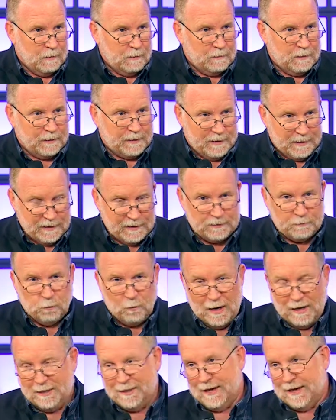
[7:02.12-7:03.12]
the kids
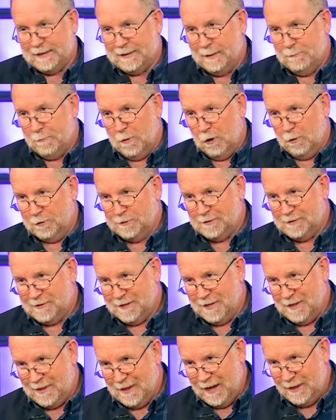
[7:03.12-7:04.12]
want that the most.
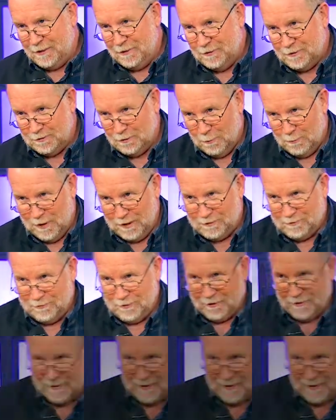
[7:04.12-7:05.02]
Thank you so much for your